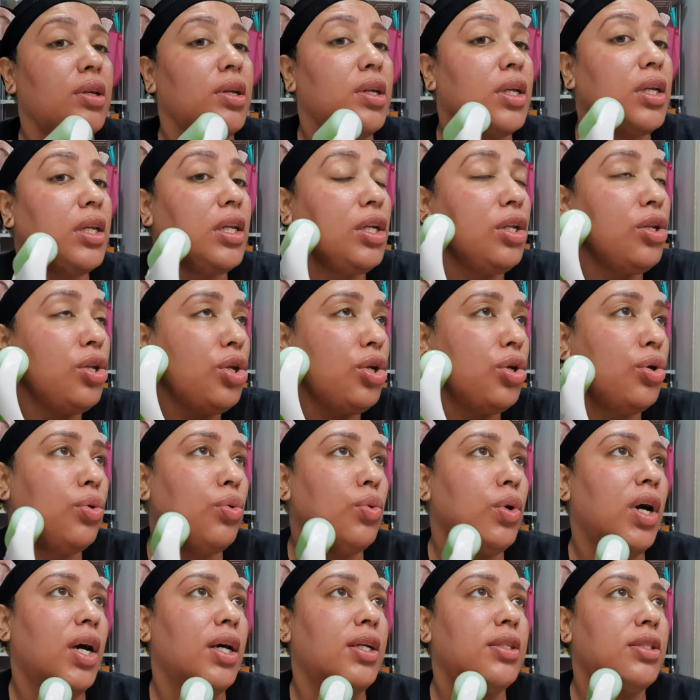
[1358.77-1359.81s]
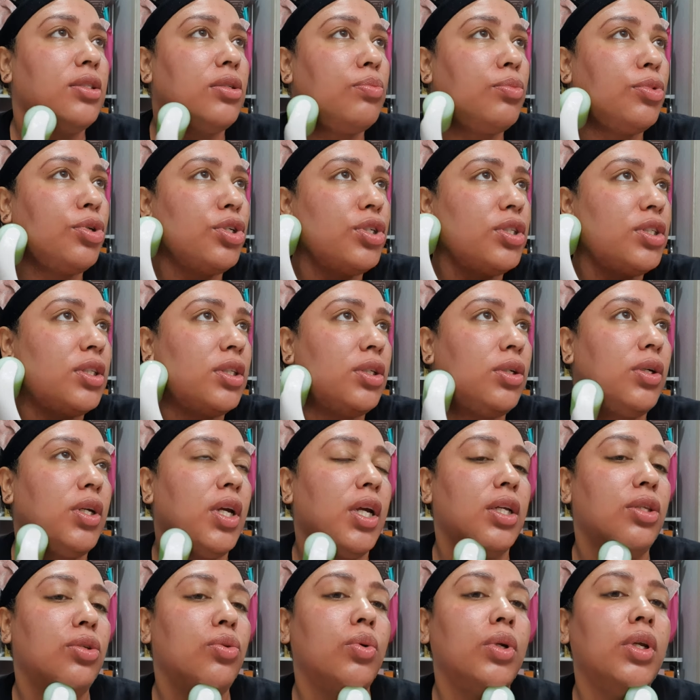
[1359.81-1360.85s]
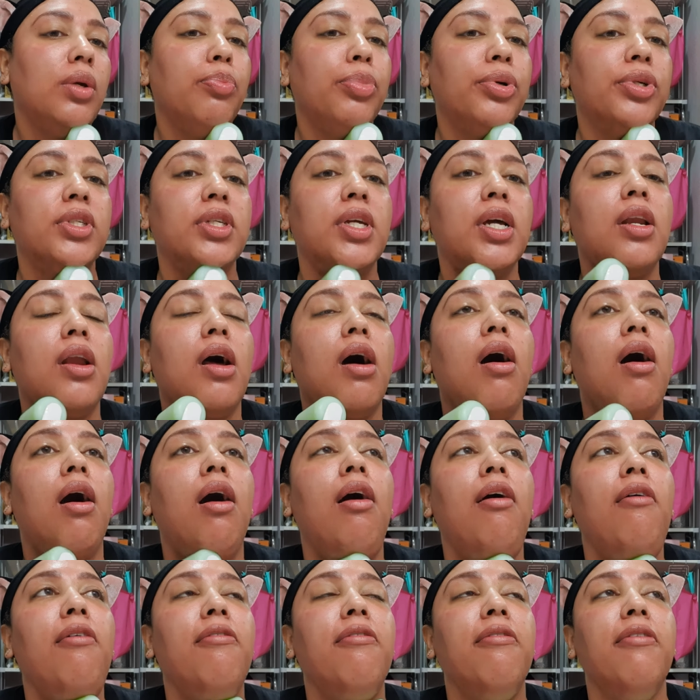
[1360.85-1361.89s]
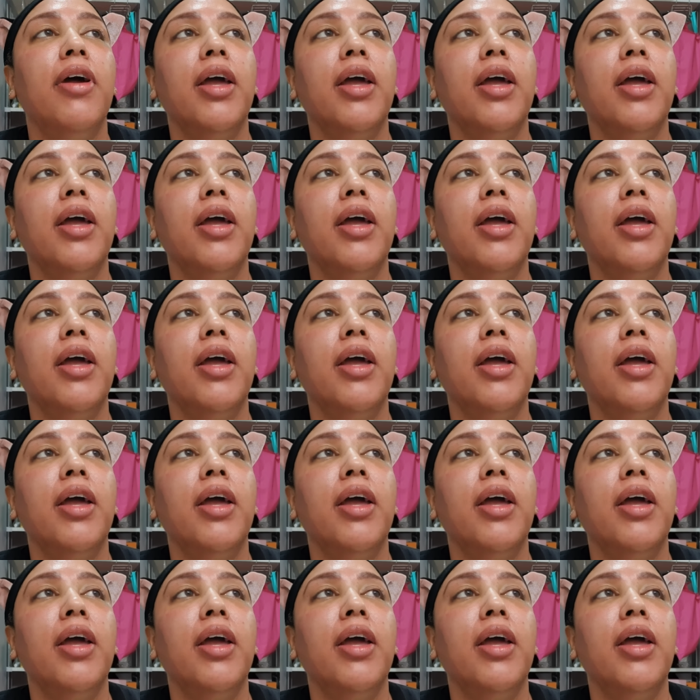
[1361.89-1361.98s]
Any new customers, you get 20% off.